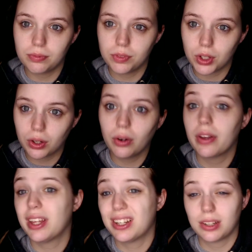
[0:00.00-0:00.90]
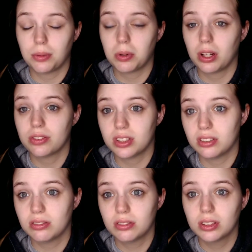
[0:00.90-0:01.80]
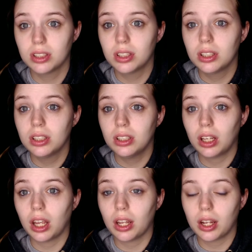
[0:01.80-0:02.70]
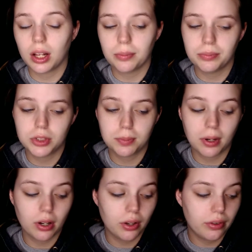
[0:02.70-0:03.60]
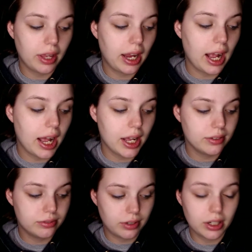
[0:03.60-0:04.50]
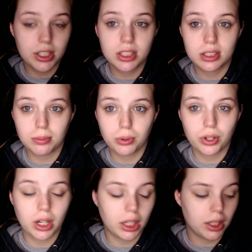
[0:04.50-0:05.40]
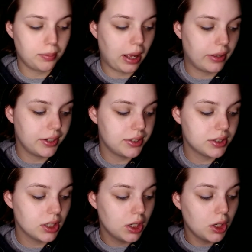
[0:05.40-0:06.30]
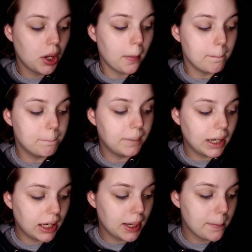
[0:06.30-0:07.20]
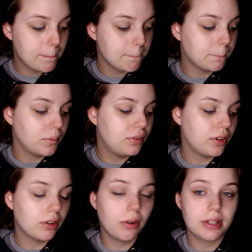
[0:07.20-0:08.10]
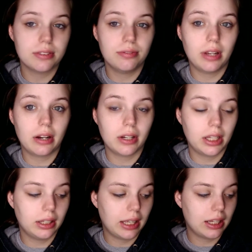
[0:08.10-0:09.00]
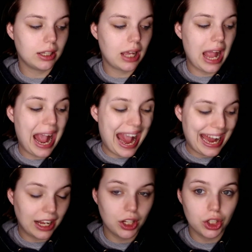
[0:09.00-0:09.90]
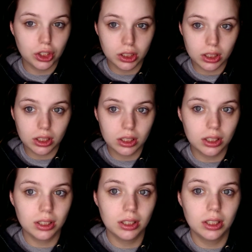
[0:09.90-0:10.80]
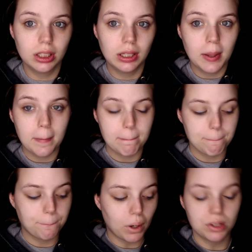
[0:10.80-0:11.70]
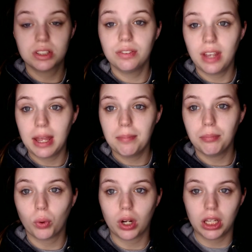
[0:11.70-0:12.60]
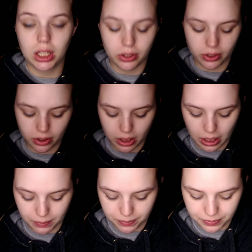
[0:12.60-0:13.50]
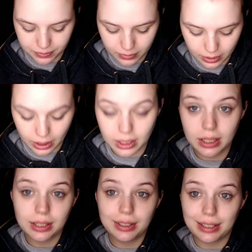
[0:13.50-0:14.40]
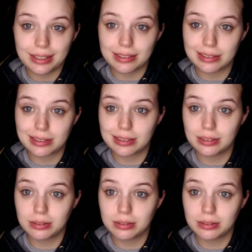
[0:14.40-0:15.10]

Fearow, I think that's how you pronounce it, and Fearow, they have very similar color palettes, but Fearow has a very, angular parts of him, more angular than his